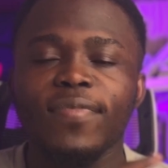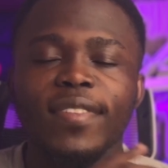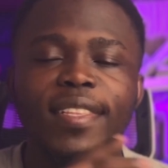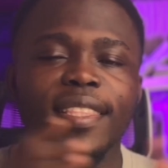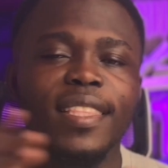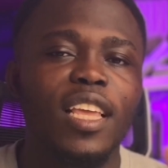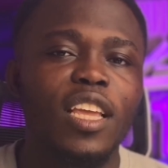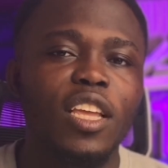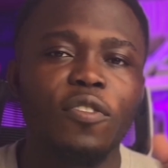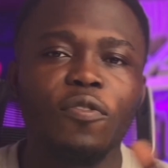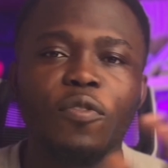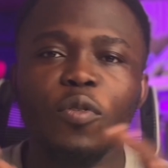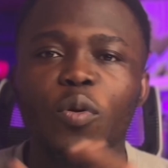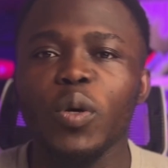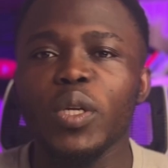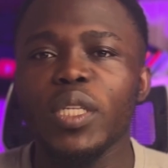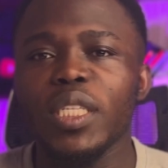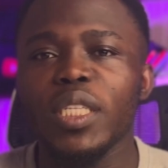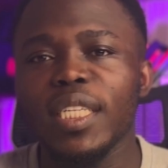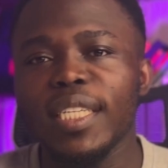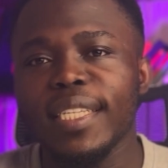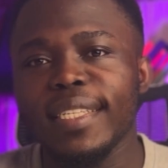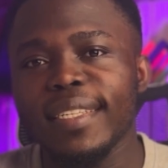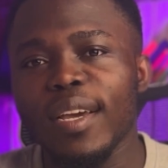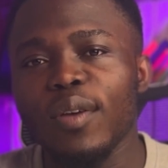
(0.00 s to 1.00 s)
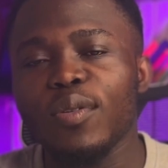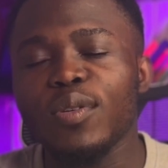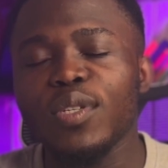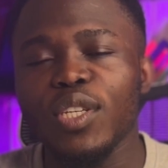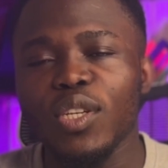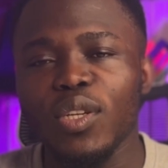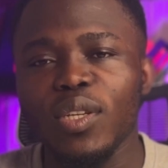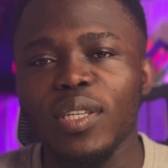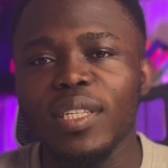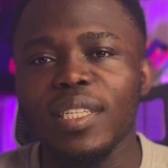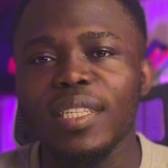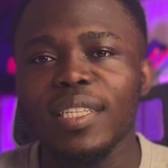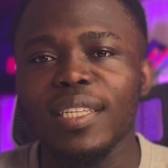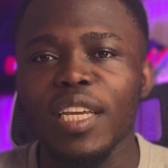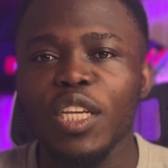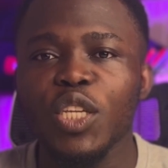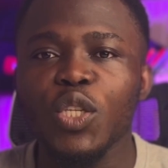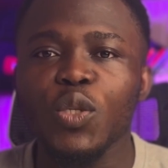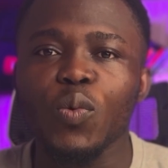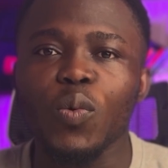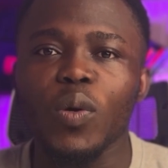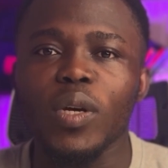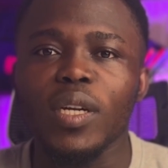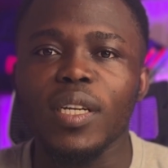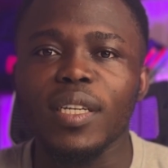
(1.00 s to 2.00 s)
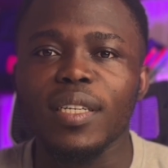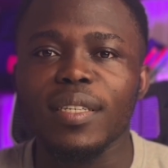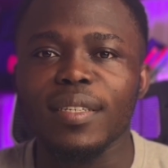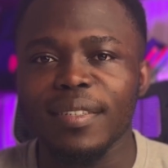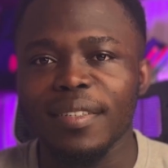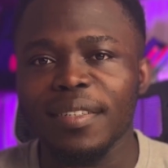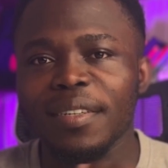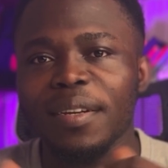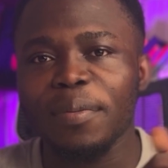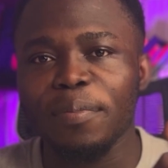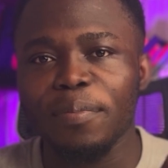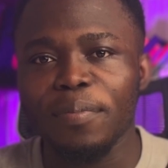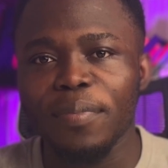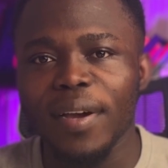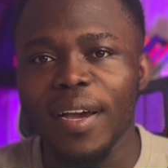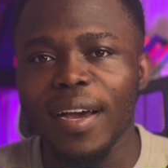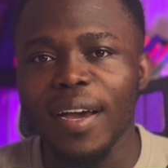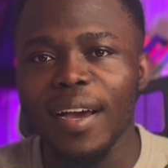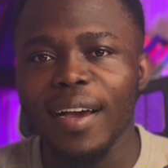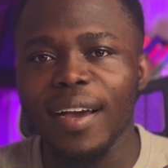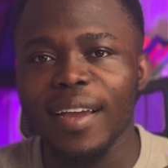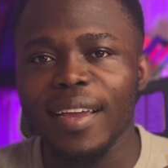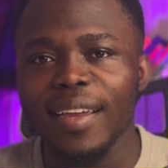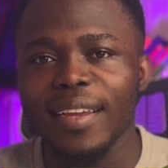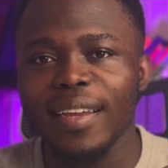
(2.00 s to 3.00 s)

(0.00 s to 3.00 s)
Thank you for watching. I'll see you in the next one. Bye.